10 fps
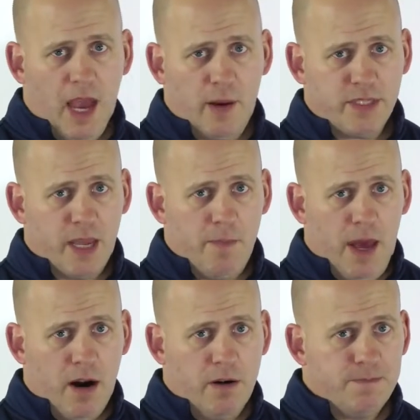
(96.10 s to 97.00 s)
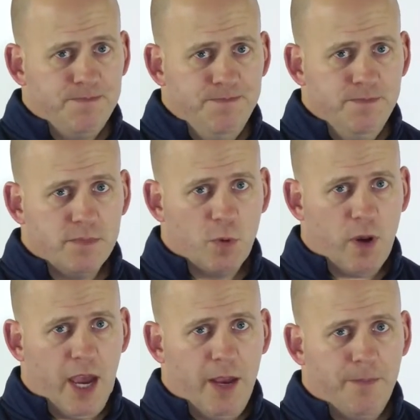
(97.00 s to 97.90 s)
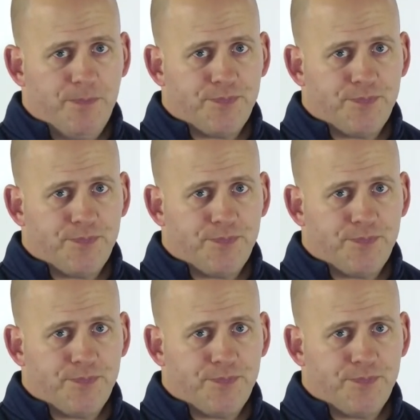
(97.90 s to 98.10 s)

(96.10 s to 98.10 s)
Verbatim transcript: I was getting better. Okay.